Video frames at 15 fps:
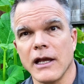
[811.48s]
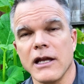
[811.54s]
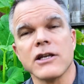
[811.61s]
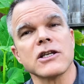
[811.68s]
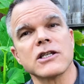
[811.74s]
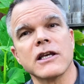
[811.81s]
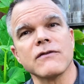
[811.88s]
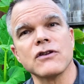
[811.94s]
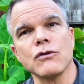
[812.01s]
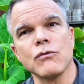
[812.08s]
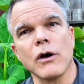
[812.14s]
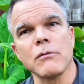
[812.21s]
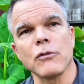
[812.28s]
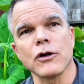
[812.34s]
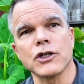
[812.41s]
Just gives you
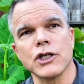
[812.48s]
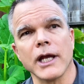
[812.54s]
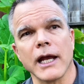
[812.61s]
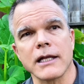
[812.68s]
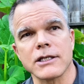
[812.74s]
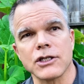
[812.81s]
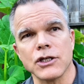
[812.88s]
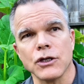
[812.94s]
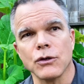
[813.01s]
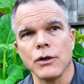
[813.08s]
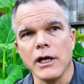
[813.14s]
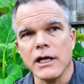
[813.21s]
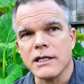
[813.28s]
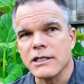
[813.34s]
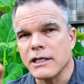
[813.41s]
one more chance to
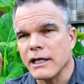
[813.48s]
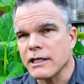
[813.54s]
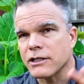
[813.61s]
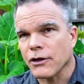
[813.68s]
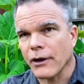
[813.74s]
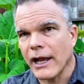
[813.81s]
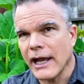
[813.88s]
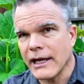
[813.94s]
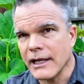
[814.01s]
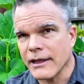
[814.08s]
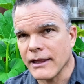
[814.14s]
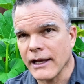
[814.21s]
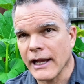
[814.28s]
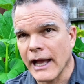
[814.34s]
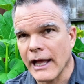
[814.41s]
see, is there
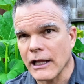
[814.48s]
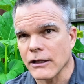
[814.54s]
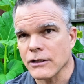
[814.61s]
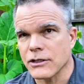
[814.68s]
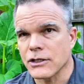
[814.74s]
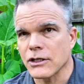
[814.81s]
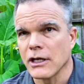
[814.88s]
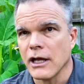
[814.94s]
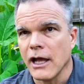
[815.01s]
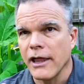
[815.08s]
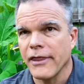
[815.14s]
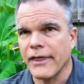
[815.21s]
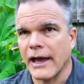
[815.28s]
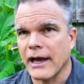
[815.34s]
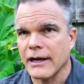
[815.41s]
anything else
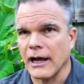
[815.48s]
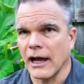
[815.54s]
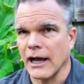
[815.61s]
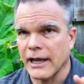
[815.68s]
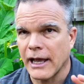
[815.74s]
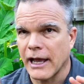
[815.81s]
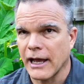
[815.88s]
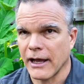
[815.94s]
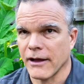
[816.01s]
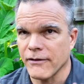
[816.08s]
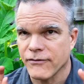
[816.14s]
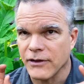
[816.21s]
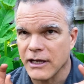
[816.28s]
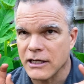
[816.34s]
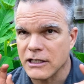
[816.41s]
that I have
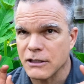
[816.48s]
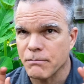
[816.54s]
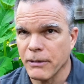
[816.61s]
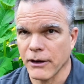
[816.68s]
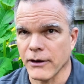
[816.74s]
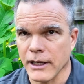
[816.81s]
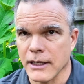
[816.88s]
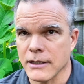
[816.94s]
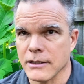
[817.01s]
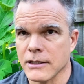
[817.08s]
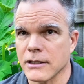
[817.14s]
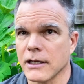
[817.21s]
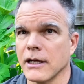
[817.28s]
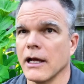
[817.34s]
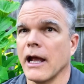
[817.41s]
experienced
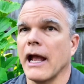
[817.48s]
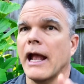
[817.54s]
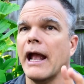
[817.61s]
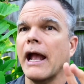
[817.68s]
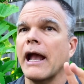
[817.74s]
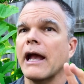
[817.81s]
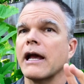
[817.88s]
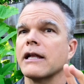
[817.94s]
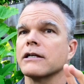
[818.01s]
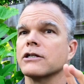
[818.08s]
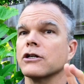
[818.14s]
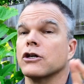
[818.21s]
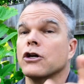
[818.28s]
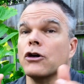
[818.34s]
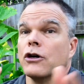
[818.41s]
and
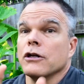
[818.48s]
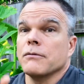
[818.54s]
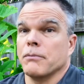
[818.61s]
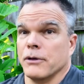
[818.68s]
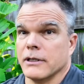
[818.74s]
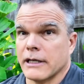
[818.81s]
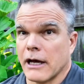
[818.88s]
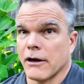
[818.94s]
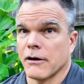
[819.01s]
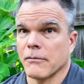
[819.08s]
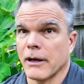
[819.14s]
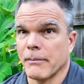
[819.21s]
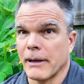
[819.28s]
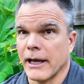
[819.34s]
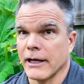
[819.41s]
could put down on my
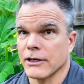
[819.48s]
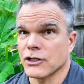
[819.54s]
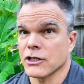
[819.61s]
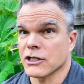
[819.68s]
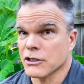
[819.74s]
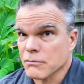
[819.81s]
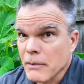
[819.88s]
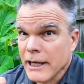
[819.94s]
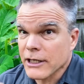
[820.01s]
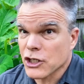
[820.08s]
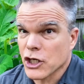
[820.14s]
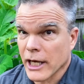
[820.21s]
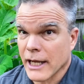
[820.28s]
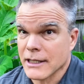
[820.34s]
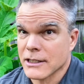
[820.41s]
page? This is my
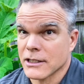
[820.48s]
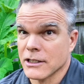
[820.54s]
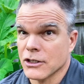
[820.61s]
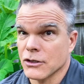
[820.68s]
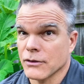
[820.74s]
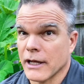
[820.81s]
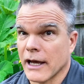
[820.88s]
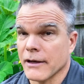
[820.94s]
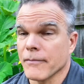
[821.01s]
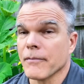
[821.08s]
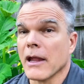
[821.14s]
chance to do that.